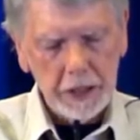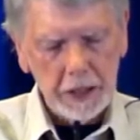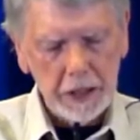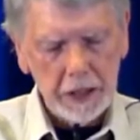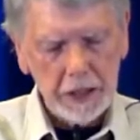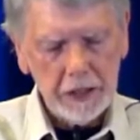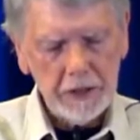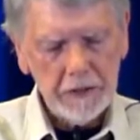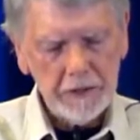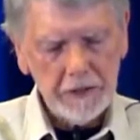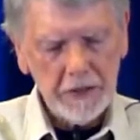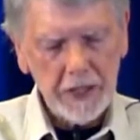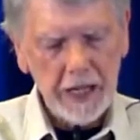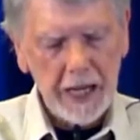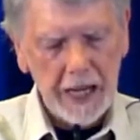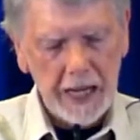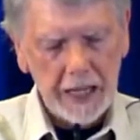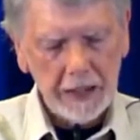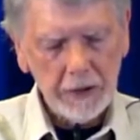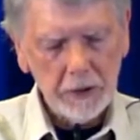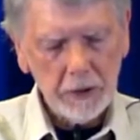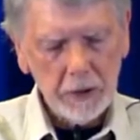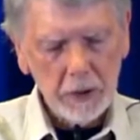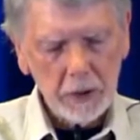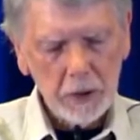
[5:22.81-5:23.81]
It is
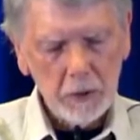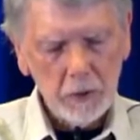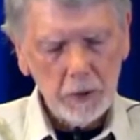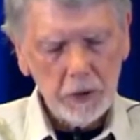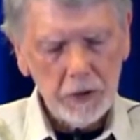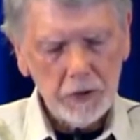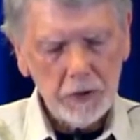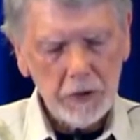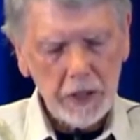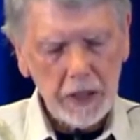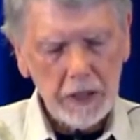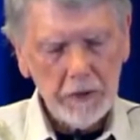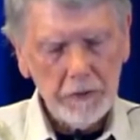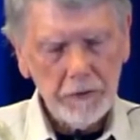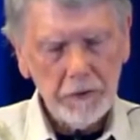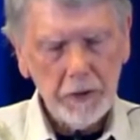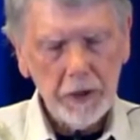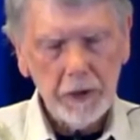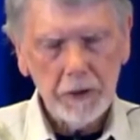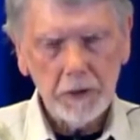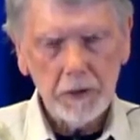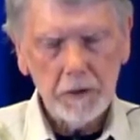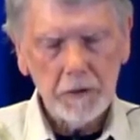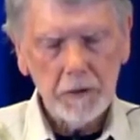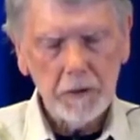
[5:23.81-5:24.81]
that which then
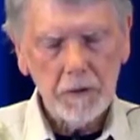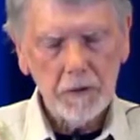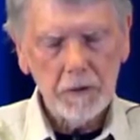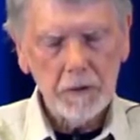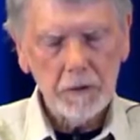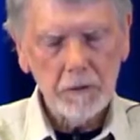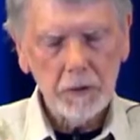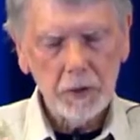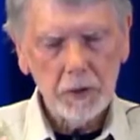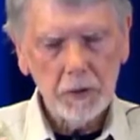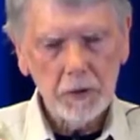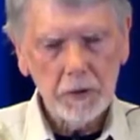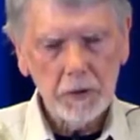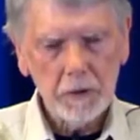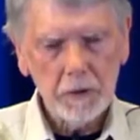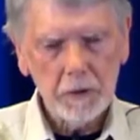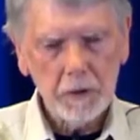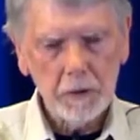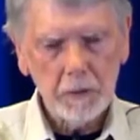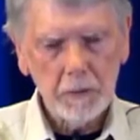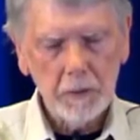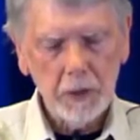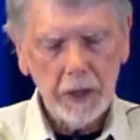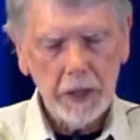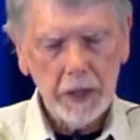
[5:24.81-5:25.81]
focuses, if you look
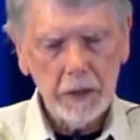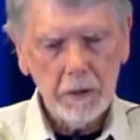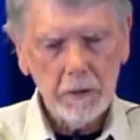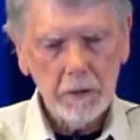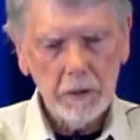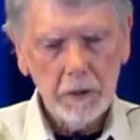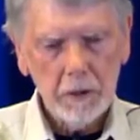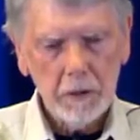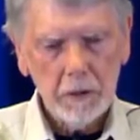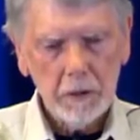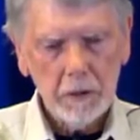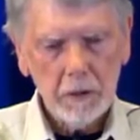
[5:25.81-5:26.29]
at my